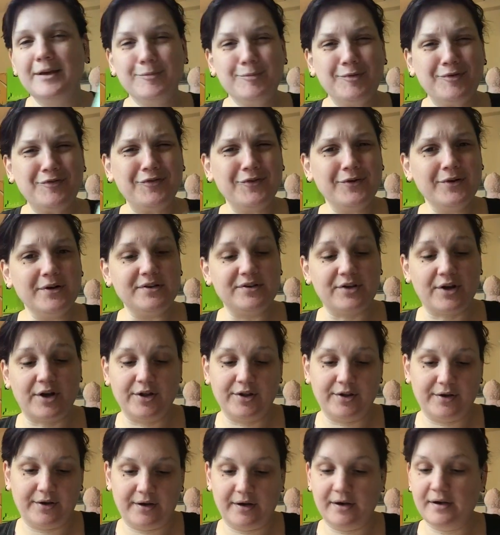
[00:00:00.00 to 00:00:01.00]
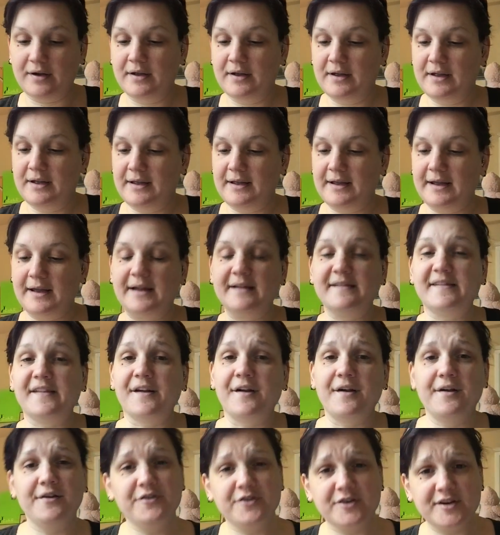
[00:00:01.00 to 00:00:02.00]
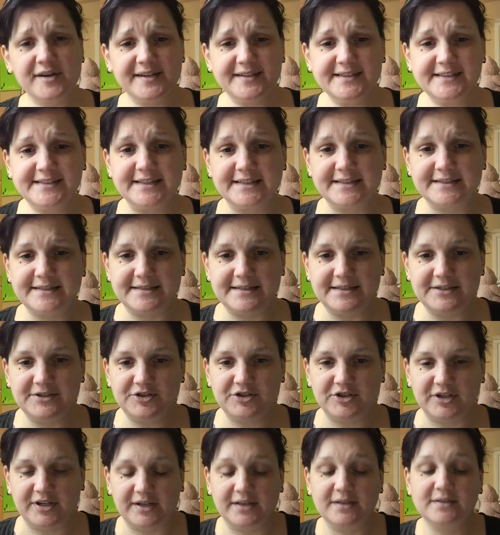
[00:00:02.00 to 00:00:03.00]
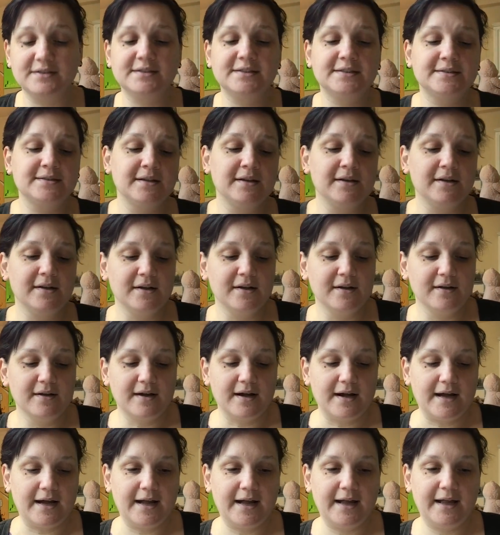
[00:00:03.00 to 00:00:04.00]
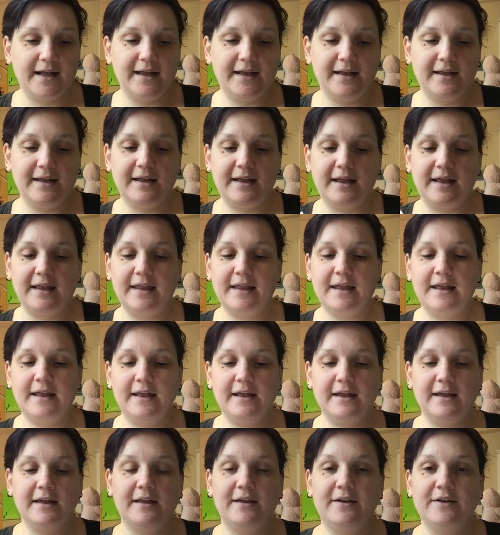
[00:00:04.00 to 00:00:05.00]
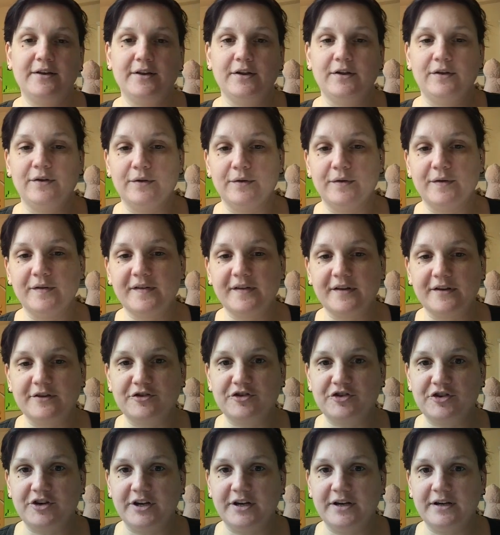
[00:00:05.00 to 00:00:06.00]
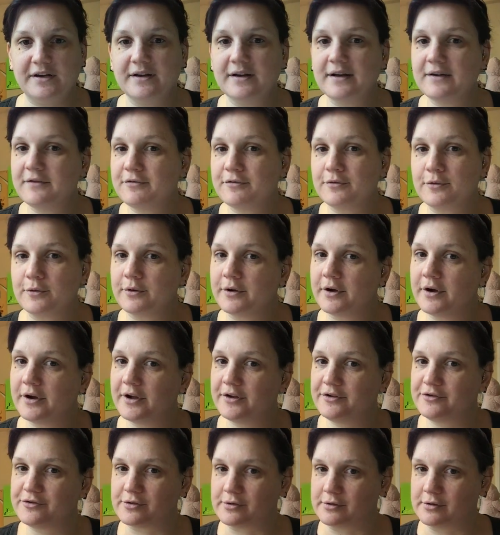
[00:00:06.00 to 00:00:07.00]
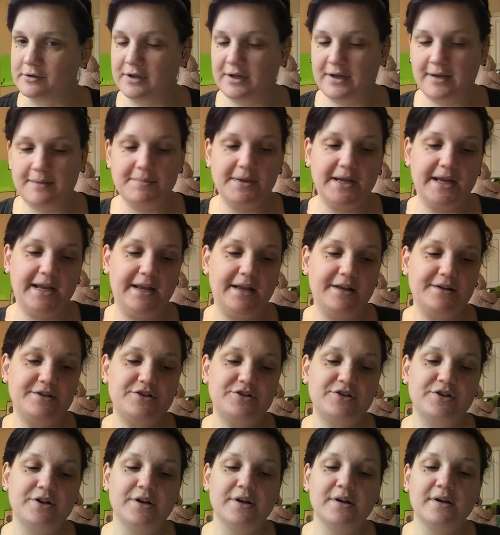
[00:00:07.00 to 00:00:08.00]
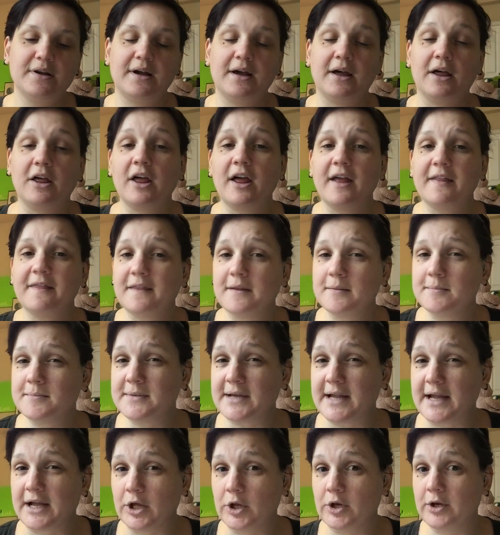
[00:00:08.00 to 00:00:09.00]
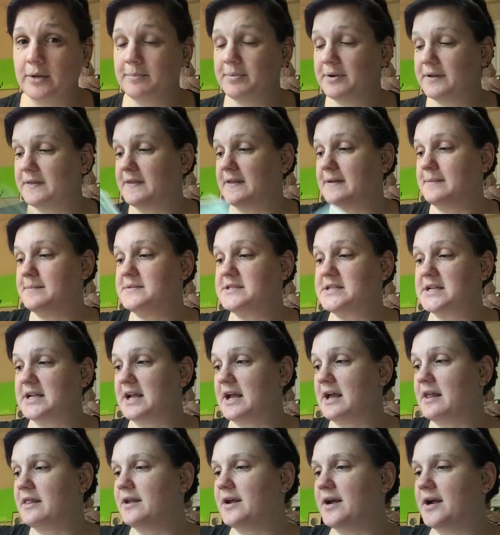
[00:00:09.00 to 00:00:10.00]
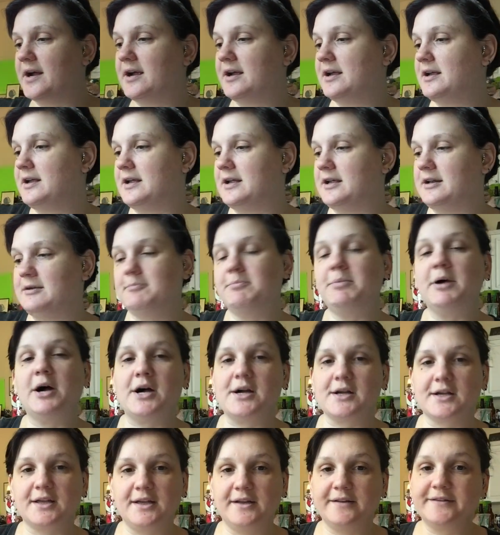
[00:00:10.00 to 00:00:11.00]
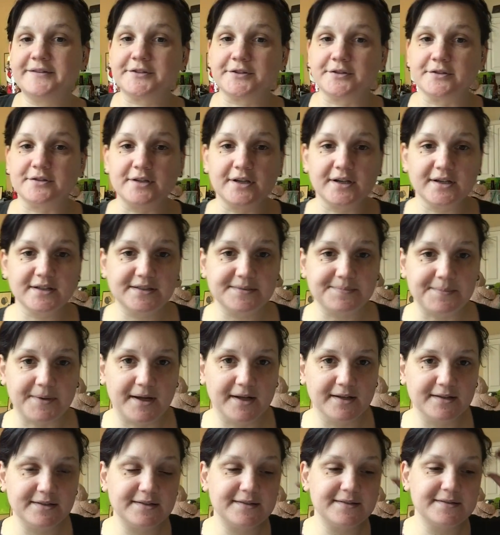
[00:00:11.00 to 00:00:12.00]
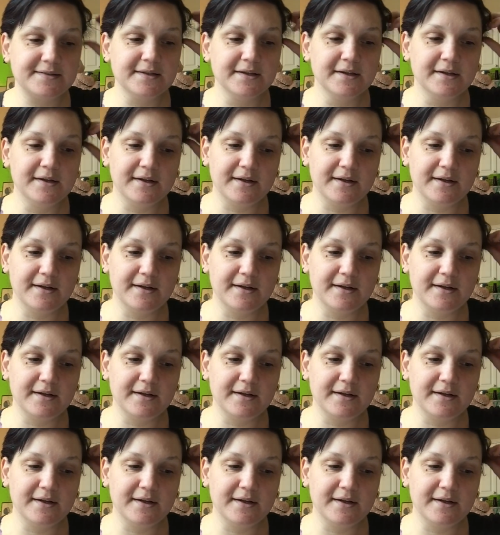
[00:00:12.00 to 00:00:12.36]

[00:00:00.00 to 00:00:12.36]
But for $1, it has 160 sheets. I can use a sheet for a journaling page. I'll cut them down and put them together in pockets or tuck spots.